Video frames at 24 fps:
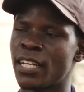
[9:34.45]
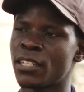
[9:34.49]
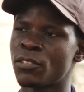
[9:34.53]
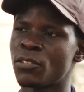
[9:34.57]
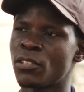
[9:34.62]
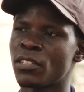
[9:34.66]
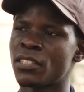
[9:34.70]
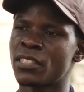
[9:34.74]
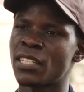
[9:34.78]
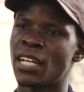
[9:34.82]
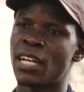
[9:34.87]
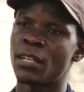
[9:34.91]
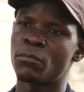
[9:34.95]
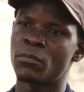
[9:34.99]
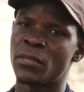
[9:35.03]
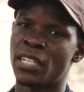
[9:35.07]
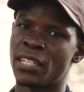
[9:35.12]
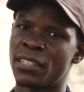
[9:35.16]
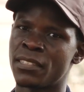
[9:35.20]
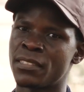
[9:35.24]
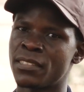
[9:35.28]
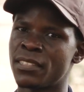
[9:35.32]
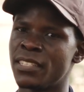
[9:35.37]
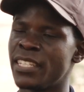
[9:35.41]
actually termed
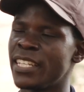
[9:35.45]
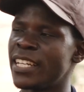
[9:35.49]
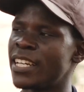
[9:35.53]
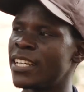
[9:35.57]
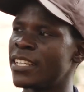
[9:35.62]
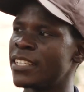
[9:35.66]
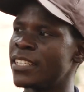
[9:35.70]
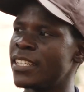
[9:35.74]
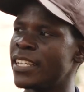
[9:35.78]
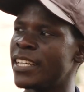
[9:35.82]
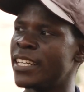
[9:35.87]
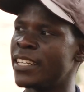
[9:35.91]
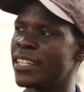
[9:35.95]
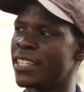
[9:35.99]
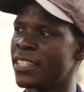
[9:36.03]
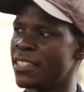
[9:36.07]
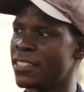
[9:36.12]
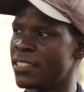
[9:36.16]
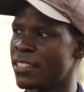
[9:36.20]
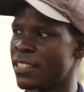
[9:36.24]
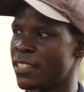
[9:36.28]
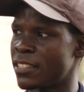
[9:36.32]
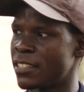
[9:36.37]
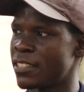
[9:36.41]
as nearly
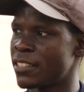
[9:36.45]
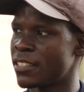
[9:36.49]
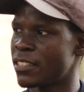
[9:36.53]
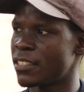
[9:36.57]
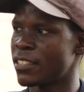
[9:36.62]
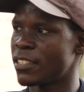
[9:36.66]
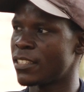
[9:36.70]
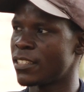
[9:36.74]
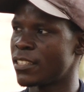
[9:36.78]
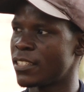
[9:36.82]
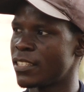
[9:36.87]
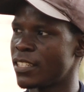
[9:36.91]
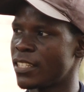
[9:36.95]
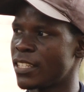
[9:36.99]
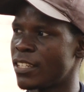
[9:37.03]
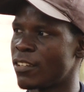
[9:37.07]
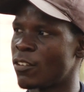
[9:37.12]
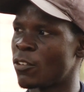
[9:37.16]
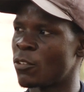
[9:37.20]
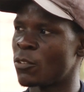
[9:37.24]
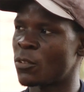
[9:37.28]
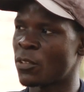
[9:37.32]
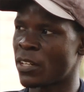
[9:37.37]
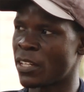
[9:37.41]
endangered
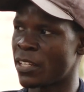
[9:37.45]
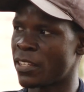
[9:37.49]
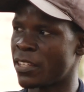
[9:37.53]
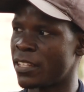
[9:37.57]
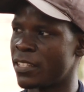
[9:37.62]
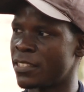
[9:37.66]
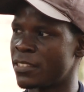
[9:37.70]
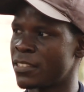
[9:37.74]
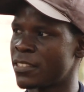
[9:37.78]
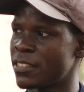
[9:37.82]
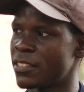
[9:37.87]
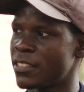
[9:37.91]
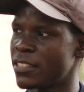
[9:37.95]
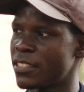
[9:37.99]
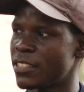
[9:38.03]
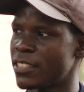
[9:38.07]
or threatened,